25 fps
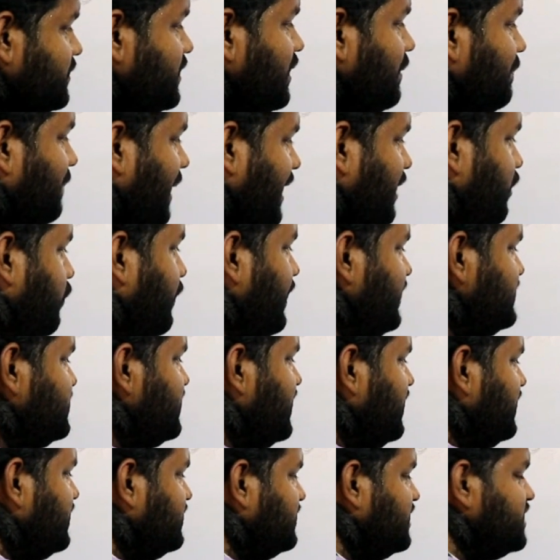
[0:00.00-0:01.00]
by which
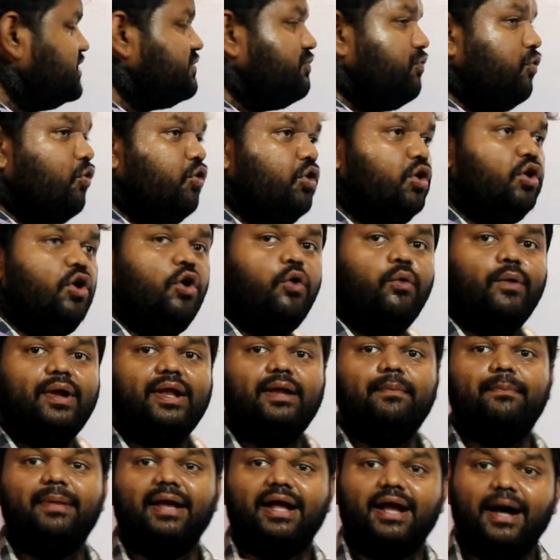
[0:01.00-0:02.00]
this food
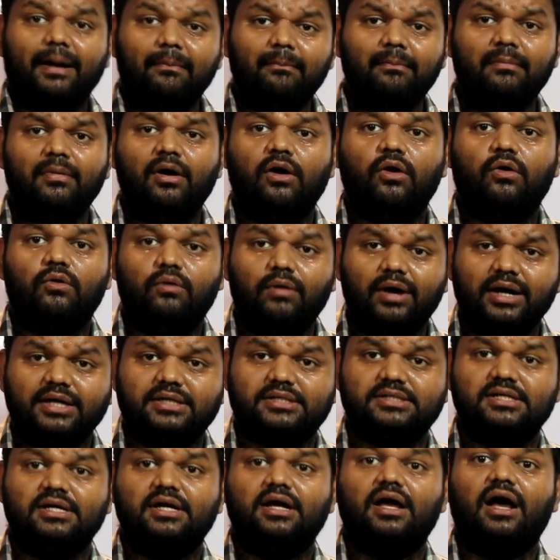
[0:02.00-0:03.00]
will become
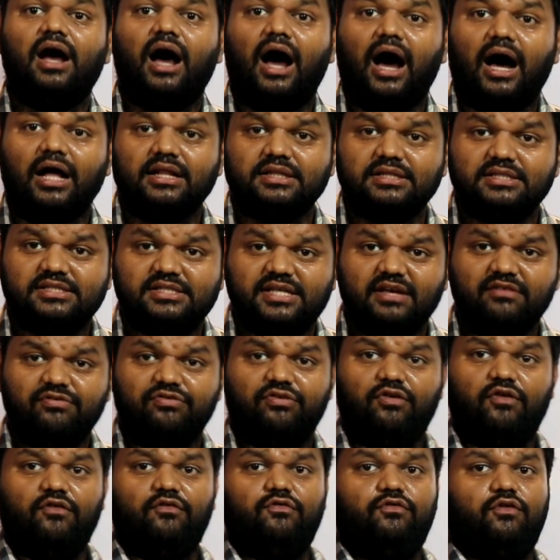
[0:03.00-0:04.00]
what? Unsafe
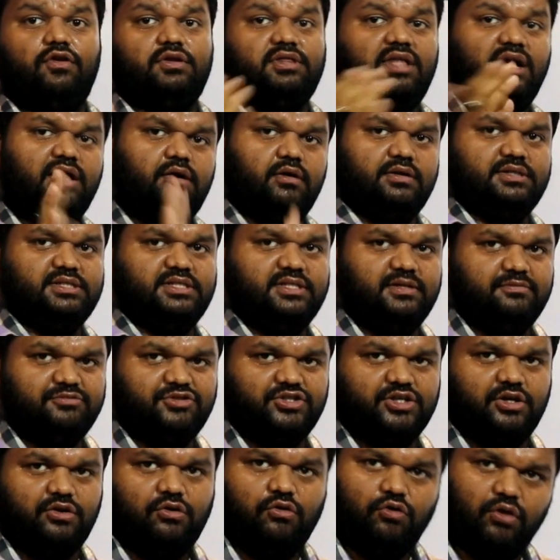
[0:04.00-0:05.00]
for the
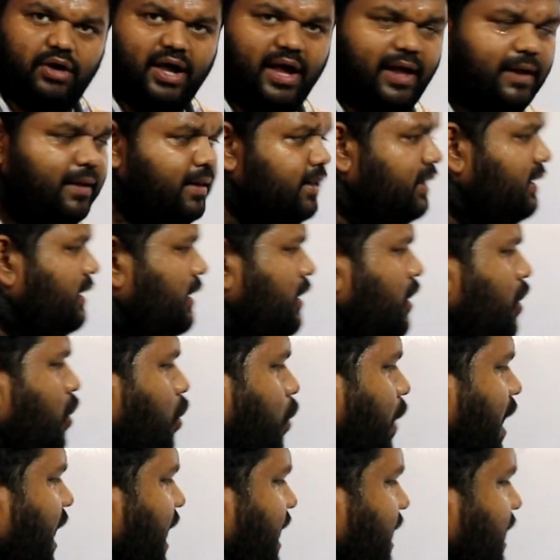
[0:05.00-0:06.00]
consumption. Okay,
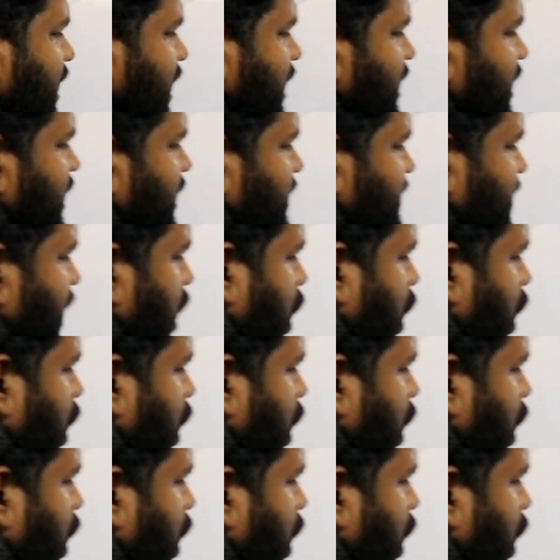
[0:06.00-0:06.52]
when the